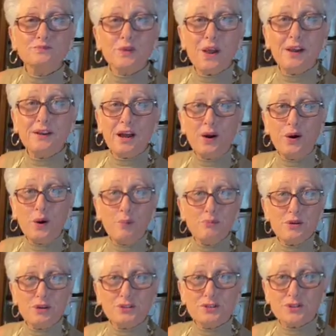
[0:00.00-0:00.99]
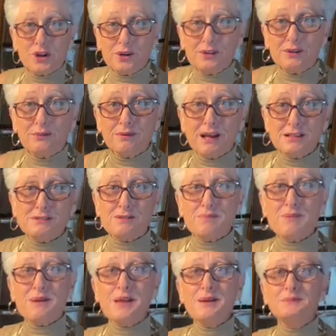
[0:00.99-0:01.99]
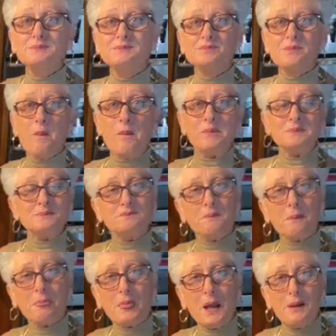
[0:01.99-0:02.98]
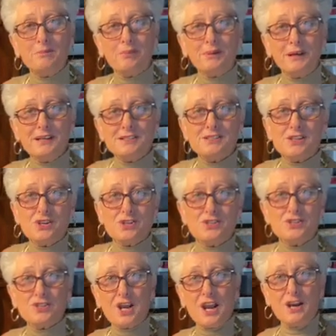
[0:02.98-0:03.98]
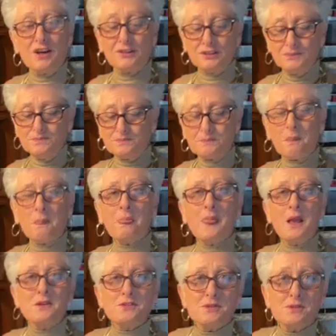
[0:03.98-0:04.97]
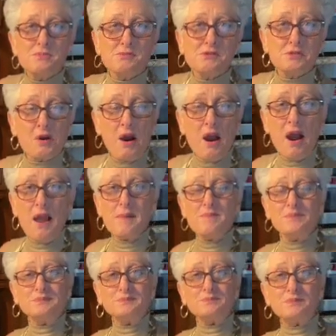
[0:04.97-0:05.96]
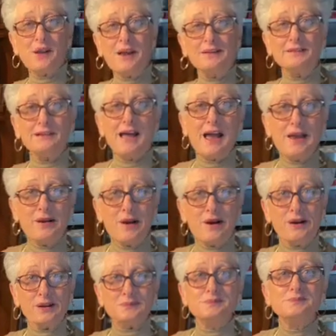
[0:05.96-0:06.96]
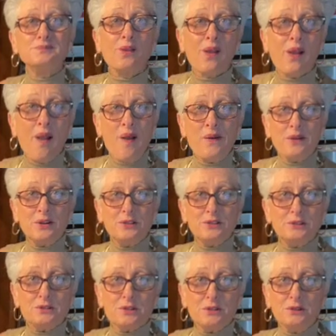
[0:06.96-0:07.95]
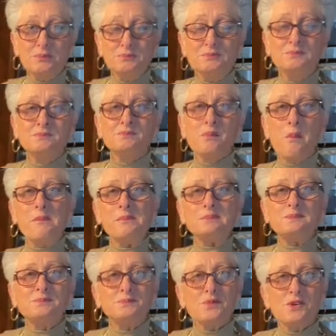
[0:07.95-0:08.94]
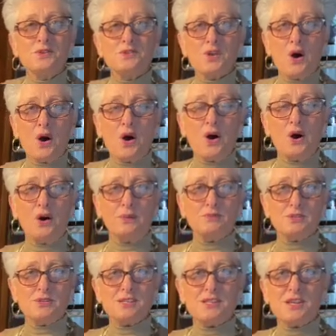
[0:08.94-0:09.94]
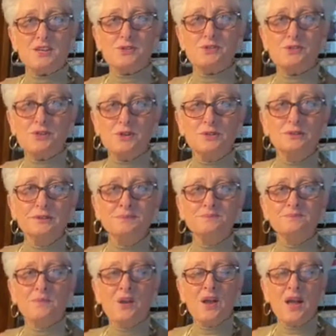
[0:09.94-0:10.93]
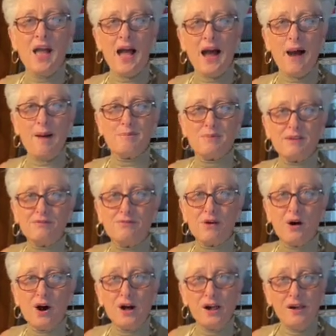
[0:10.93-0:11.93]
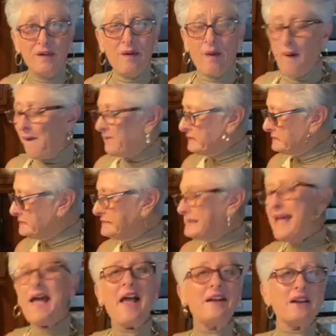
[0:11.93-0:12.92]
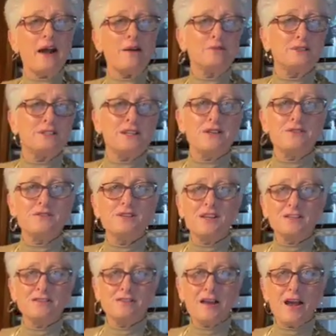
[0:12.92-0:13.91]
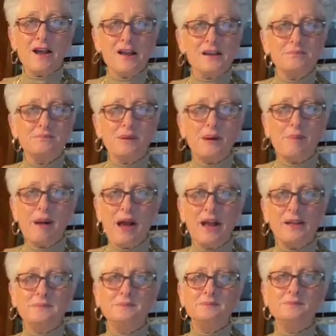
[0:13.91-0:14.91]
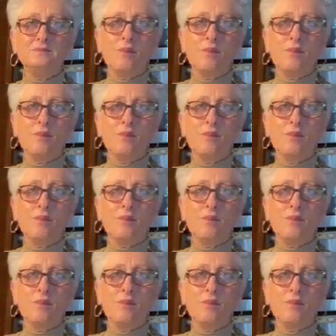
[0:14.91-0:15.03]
And I hope you enjoy the recipe. And please share, subscribe, and like our YouTube. So hope to see you soon. Happy fall. And I will see you next time. Bye-bye.